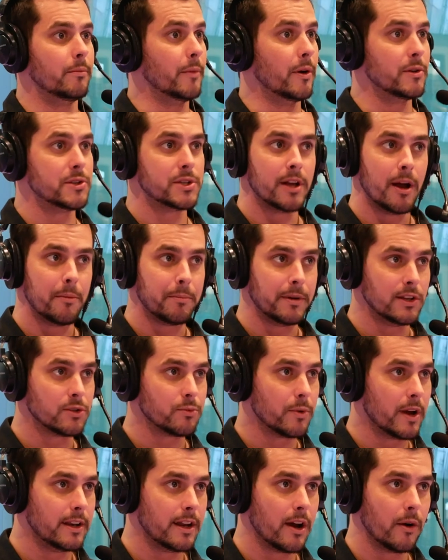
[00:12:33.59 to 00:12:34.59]
Most companies
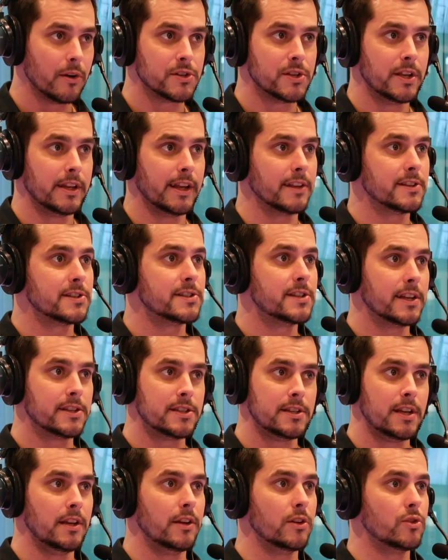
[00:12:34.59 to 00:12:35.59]
right now are sitting at
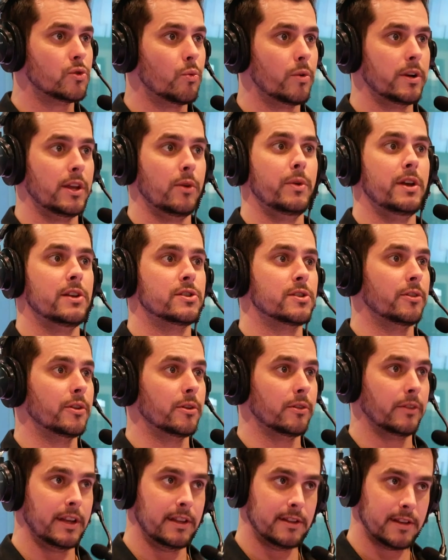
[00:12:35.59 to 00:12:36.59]
16 to 20 weeks on
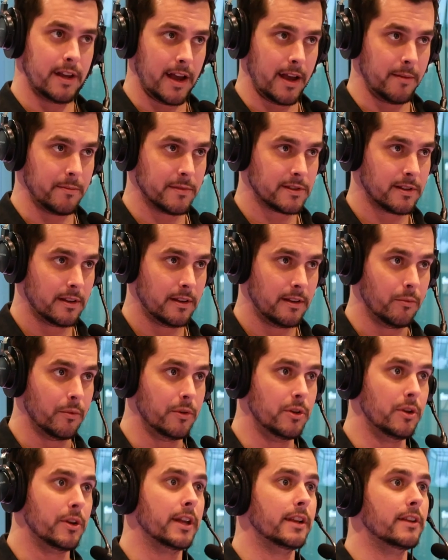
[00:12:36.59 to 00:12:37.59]
their lead times.
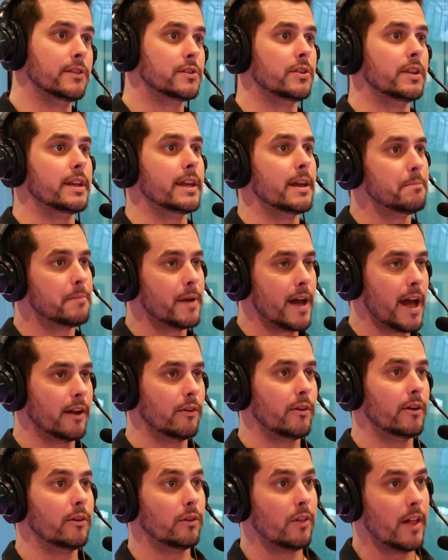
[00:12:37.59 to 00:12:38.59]
You get into the impact
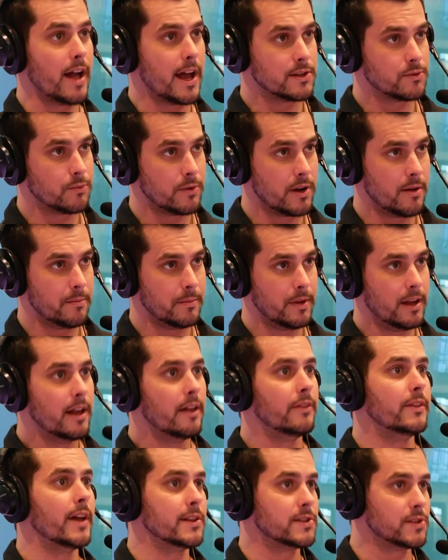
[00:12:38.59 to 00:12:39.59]
glass realm,
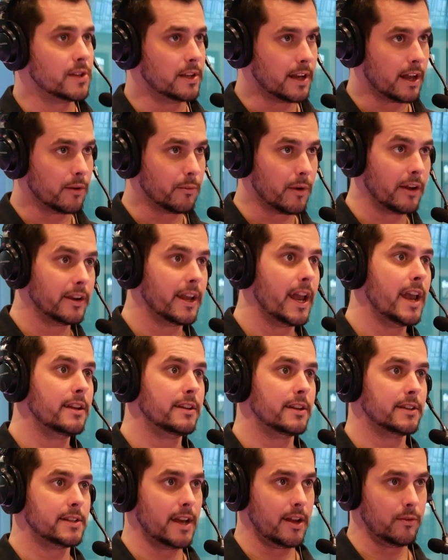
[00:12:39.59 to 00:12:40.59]
that's sitting at around 8
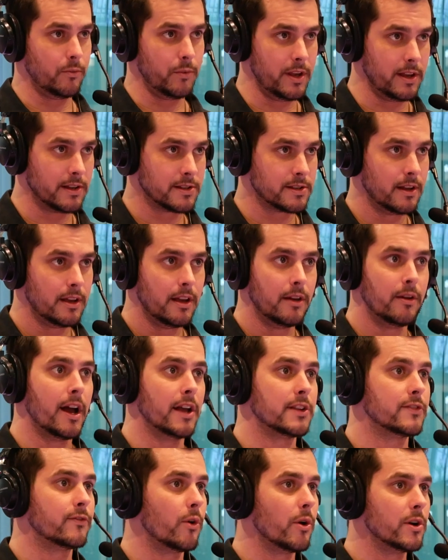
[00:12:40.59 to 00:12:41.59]
to 10 weeks.
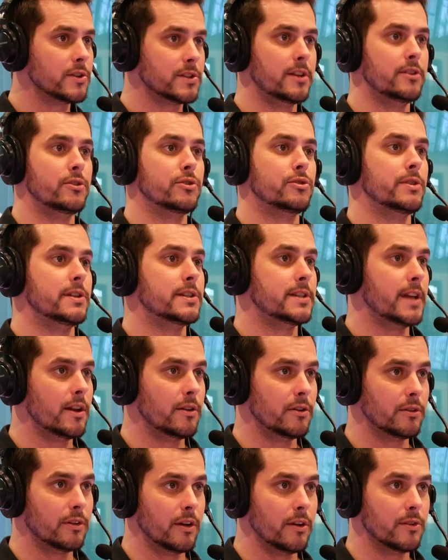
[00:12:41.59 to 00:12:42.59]
As far as industry
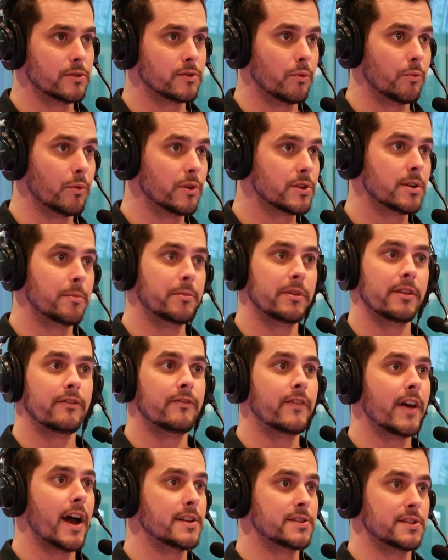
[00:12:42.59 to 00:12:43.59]
standard goes, we're some of the
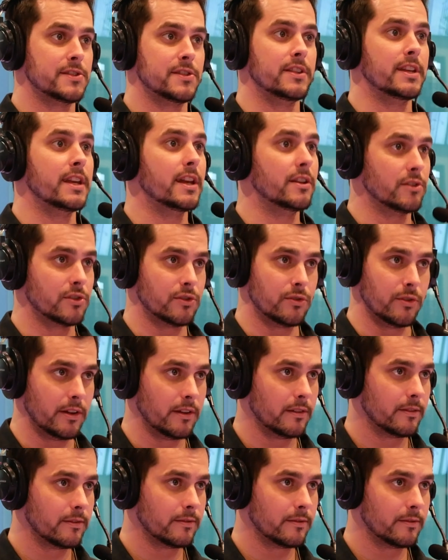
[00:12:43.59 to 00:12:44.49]
fastest in the industry.